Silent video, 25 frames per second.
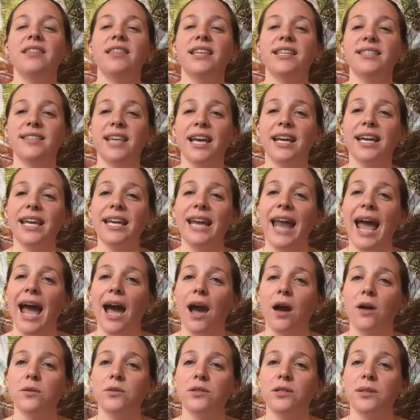The second
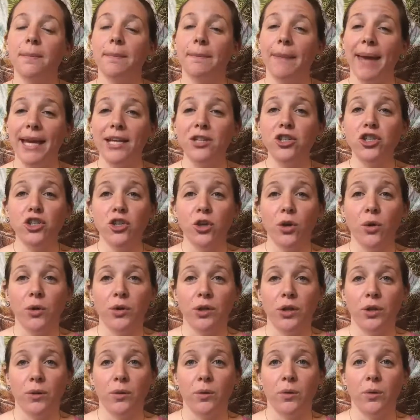house may show
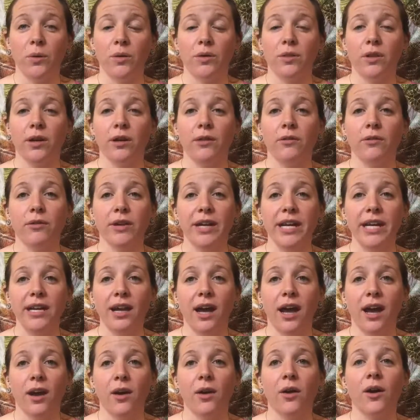you the
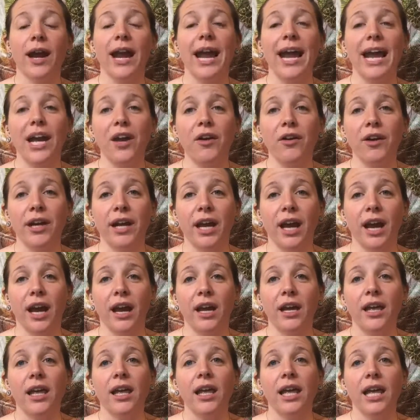arena or
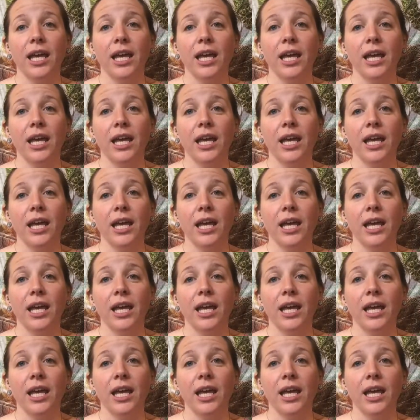area